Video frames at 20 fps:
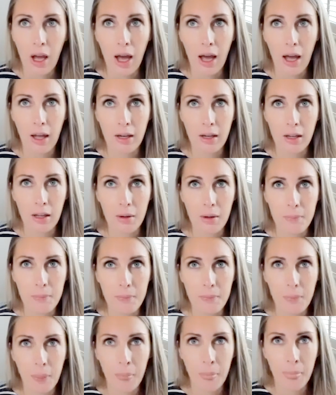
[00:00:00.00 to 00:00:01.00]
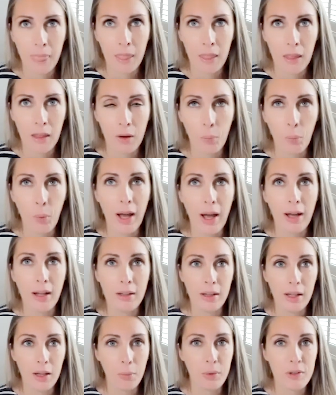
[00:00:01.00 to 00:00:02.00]
and um
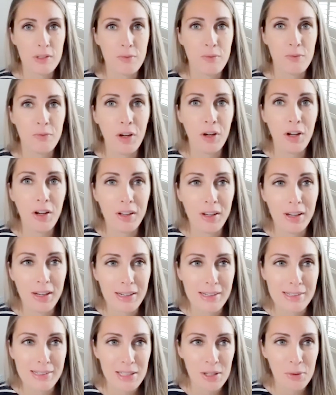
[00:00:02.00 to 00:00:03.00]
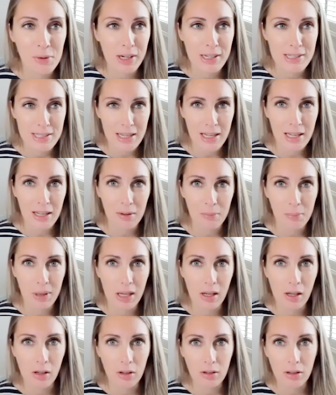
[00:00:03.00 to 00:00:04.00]
while it was fun and exhilarating
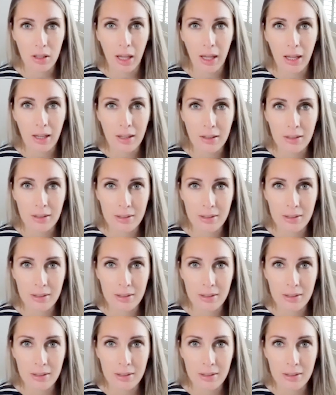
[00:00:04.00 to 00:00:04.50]
being on like